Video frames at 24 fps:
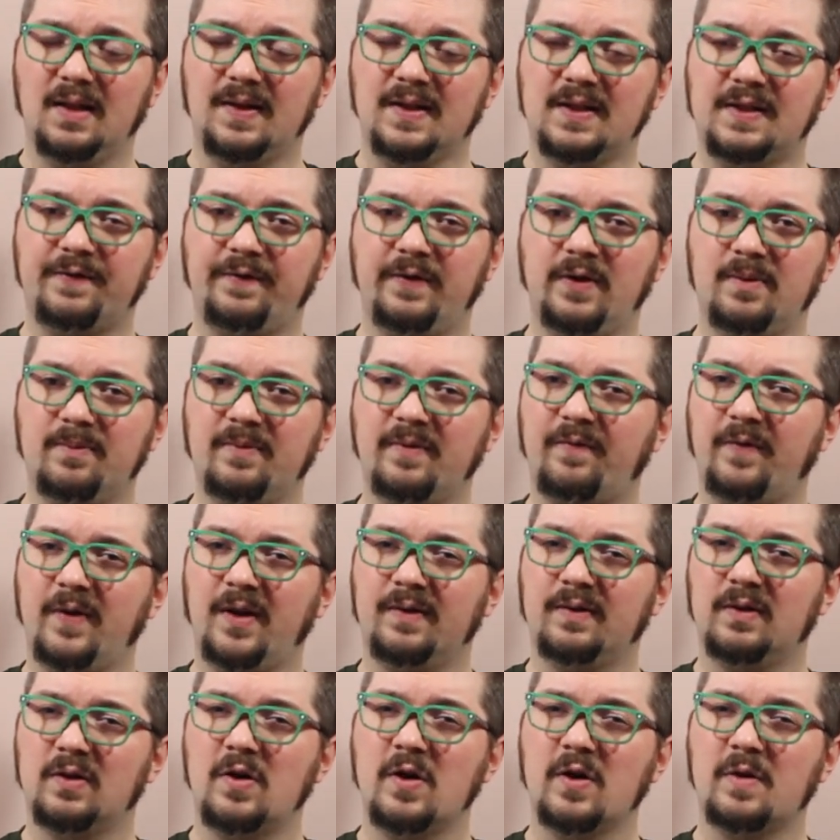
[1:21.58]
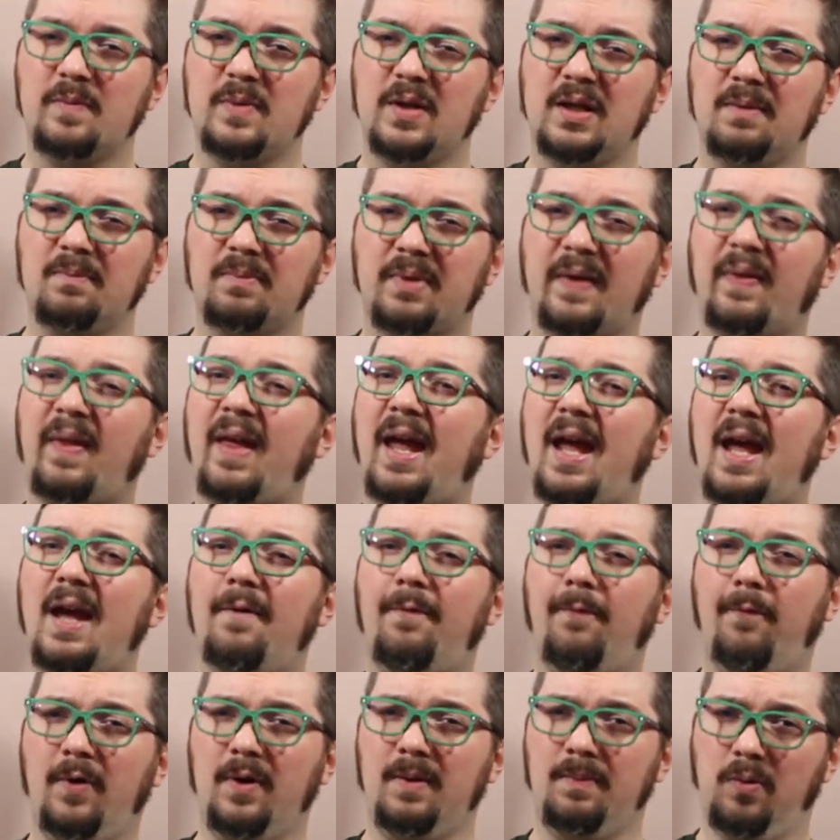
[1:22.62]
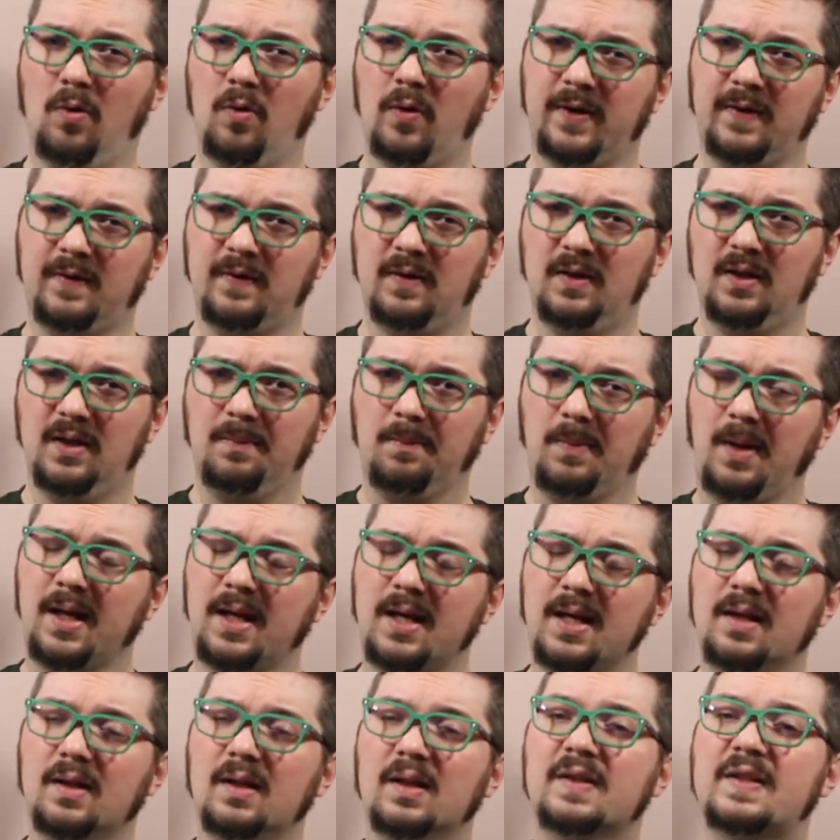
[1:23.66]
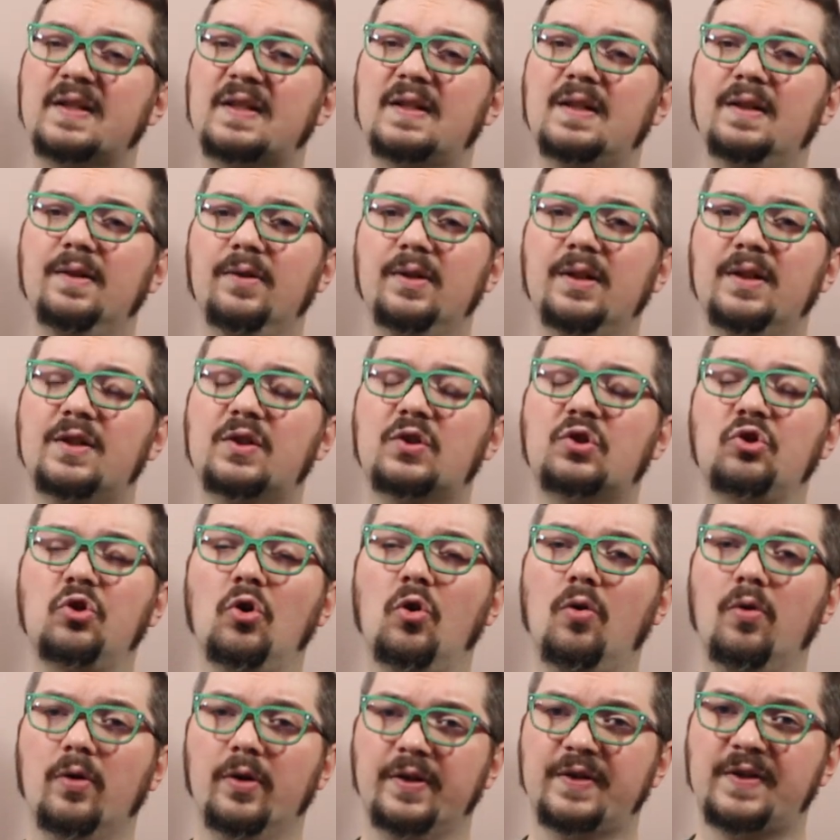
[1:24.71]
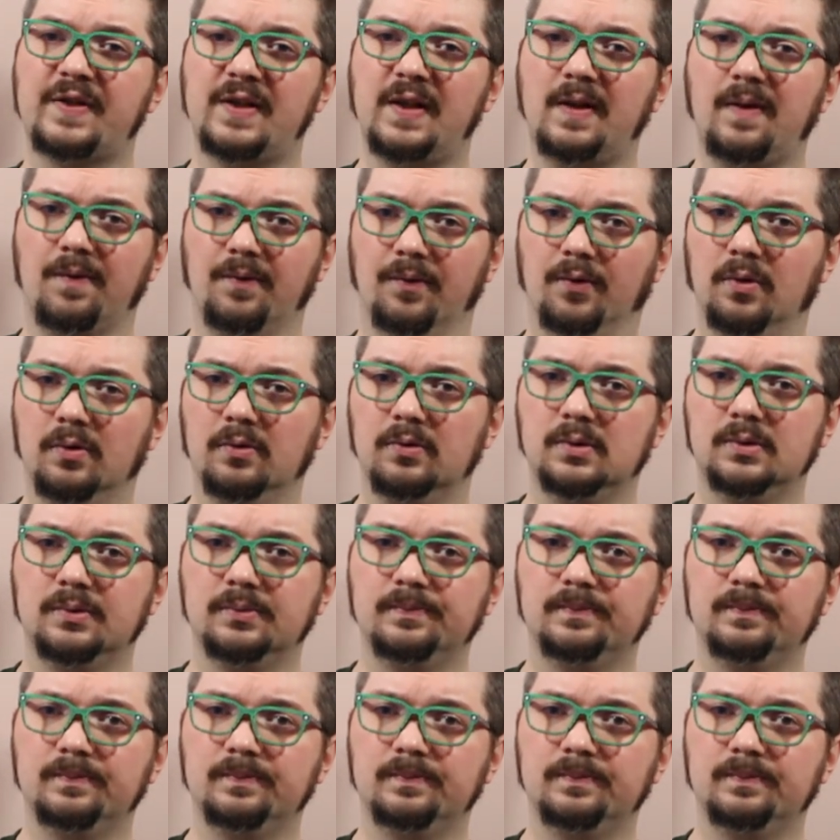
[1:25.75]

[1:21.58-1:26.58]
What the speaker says: This film failed to hook me in by the halfway point, making it a serious chore to sit through.